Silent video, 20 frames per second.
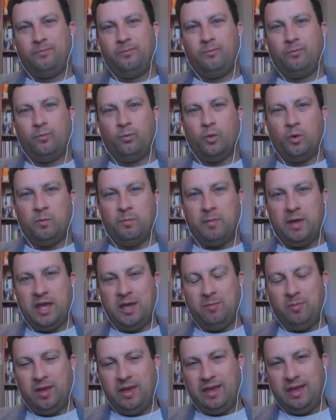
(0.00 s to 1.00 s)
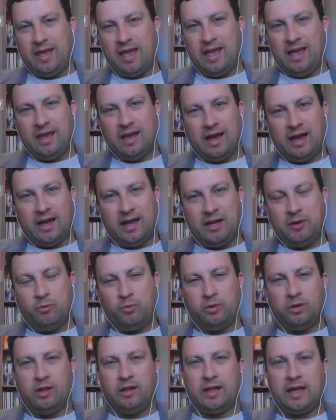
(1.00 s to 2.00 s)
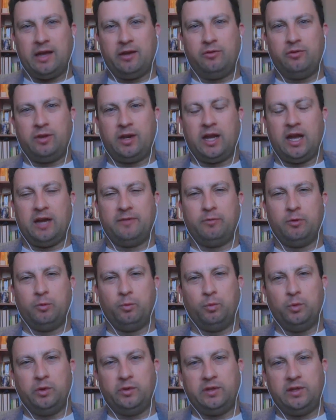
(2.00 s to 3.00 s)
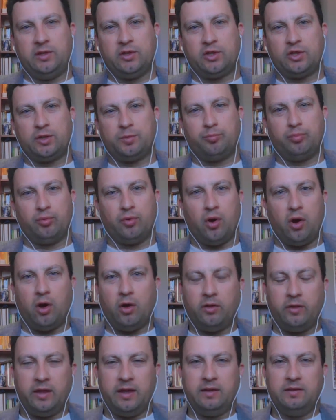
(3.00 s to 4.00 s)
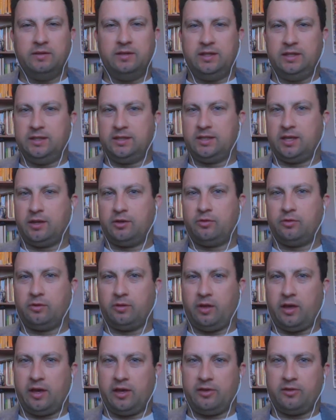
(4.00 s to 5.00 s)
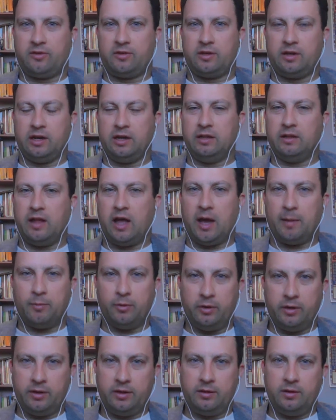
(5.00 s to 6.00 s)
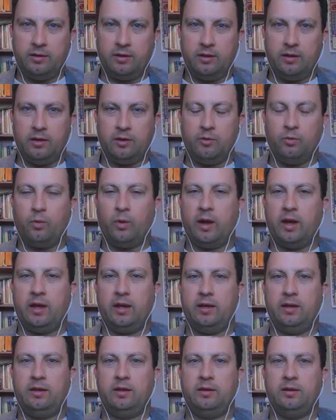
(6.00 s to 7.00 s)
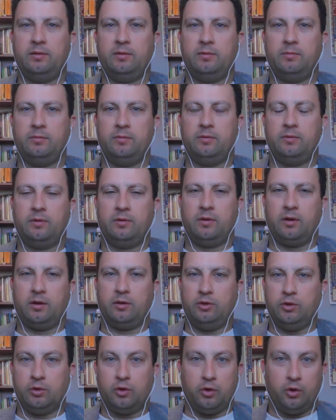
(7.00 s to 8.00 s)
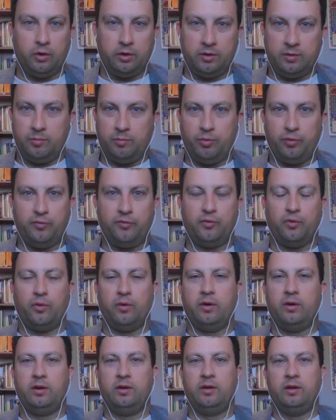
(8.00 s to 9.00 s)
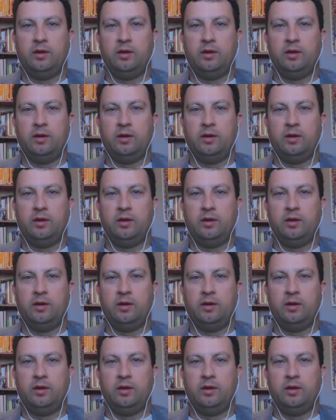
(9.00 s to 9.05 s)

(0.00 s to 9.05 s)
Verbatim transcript: well, maybe AI will allow you to have a really sprawling, decentralized conglomerate in a way uh, you couldn't before.